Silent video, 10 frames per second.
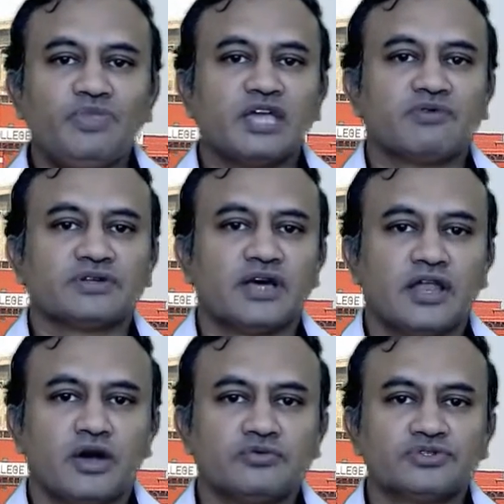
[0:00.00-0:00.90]
It was
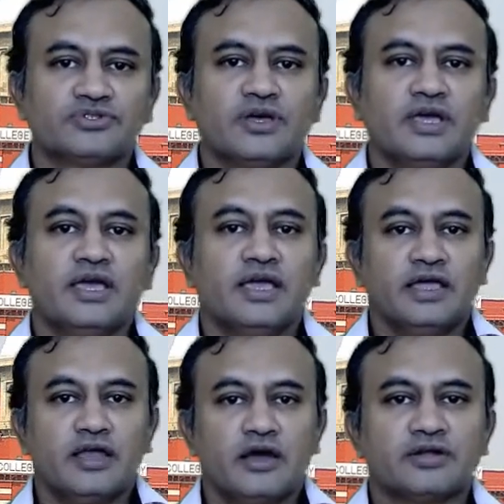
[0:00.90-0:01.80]
announced,
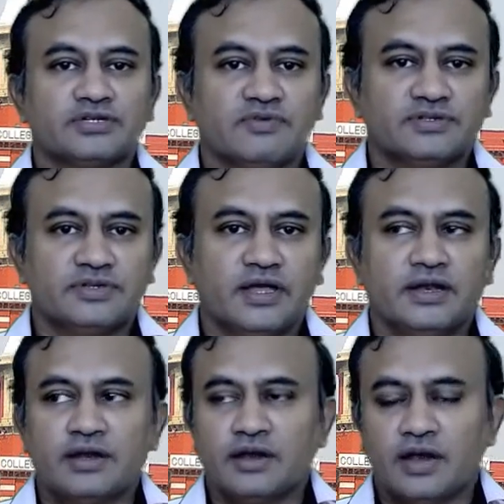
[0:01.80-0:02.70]
inauguration was
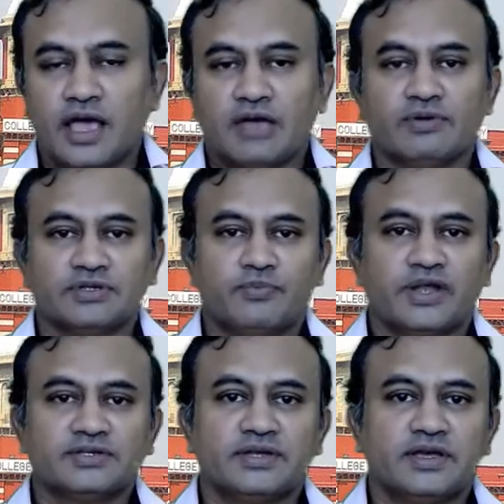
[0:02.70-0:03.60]
done, I was the
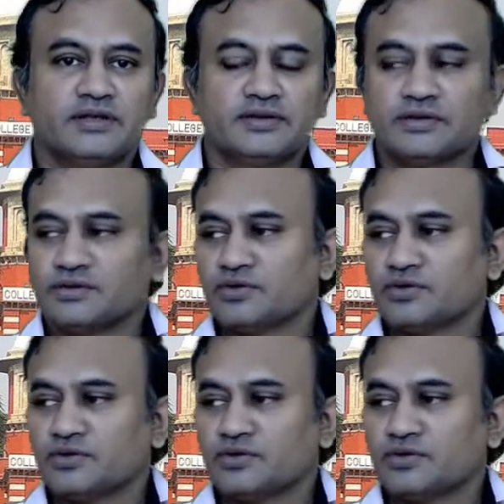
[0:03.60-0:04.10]
president, so